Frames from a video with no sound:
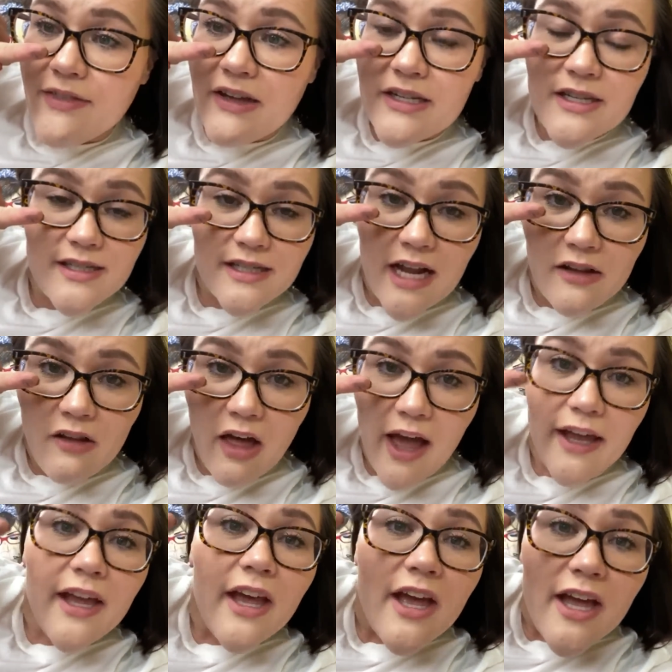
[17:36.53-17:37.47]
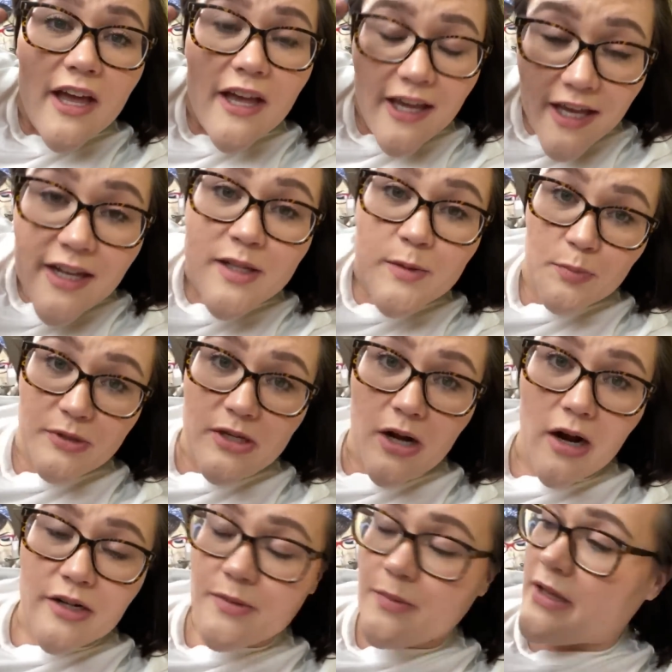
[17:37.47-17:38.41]
That does not lie. It is
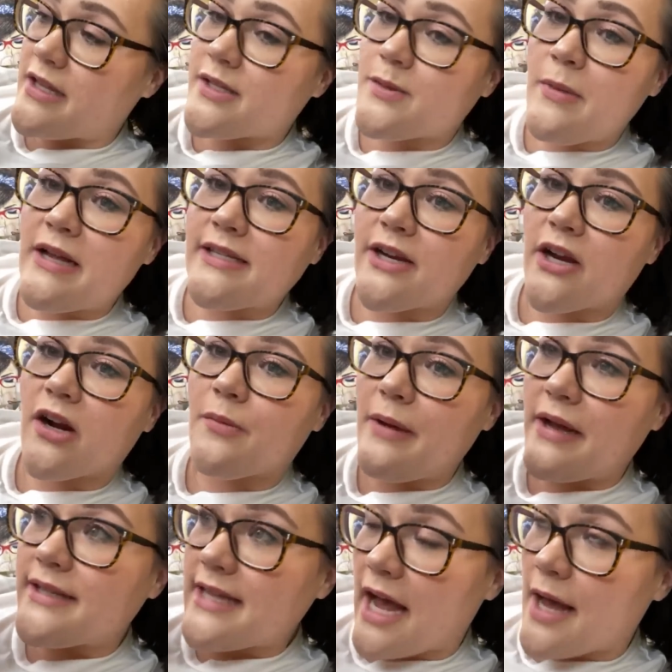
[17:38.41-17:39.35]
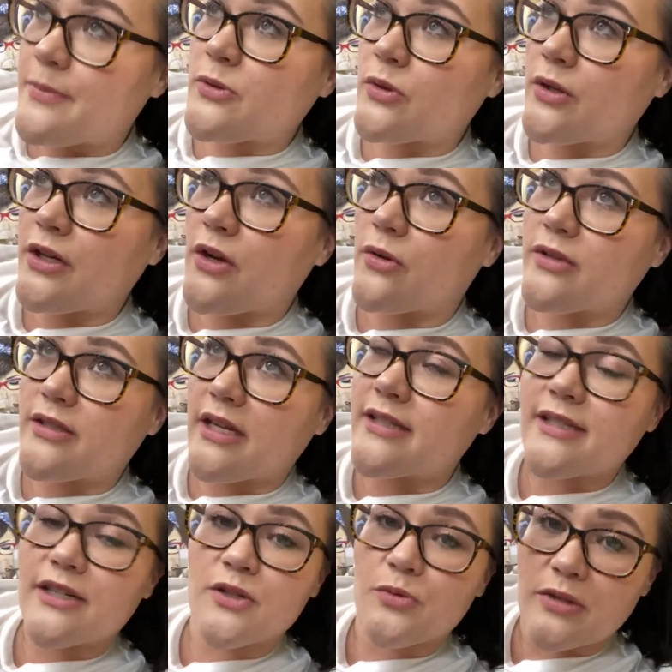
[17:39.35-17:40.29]
bizarre to me. This mascara makes absolutely no
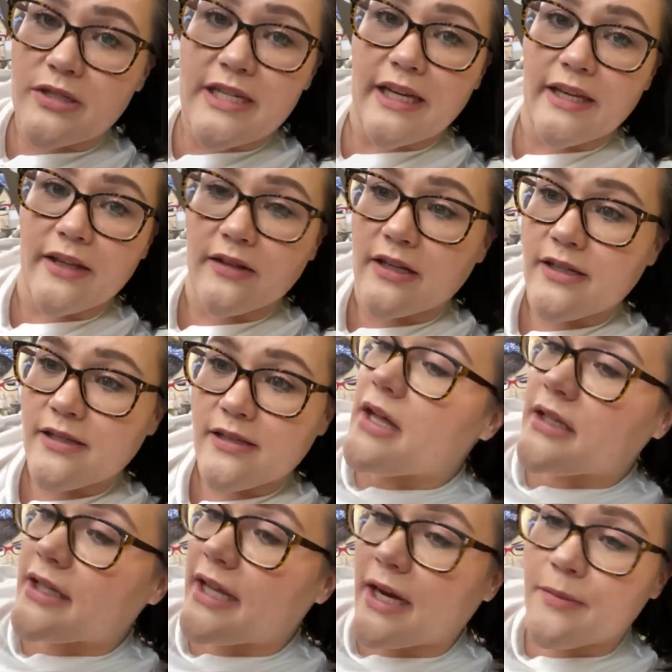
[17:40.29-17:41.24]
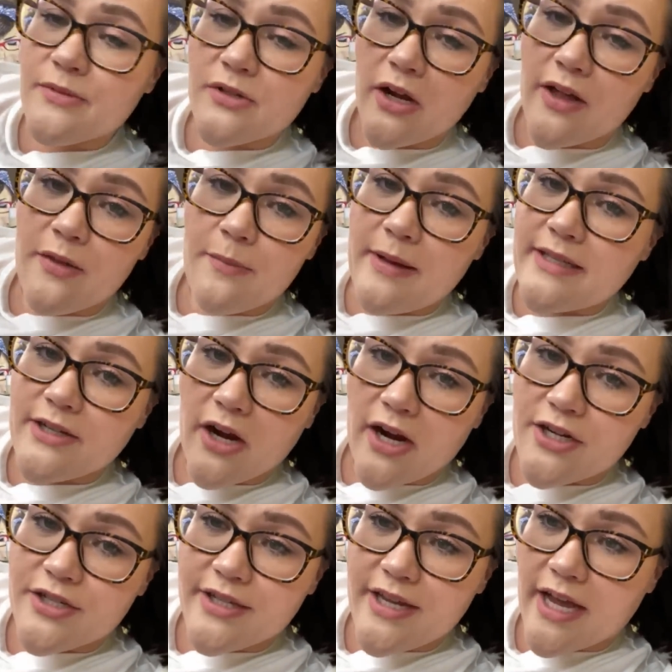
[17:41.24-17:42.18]
sense. It is ridiculous. Like, I'm sorry, the mascara I
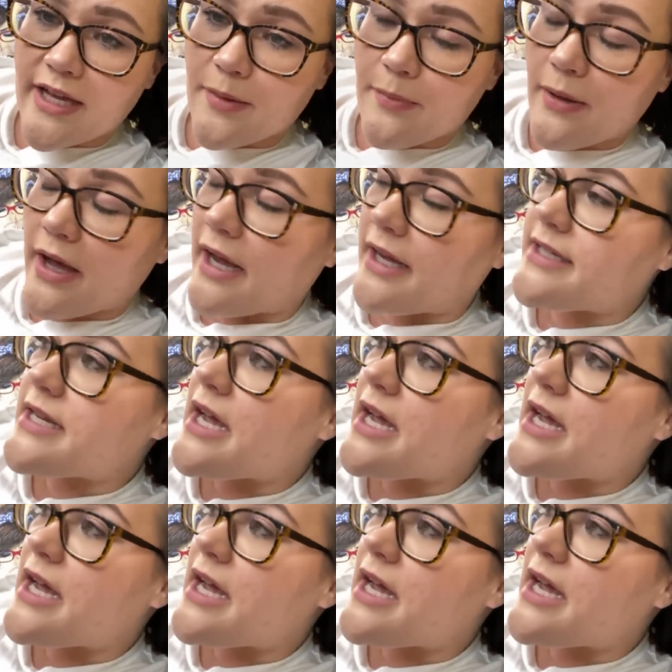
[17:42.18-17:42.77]
just can't get behind.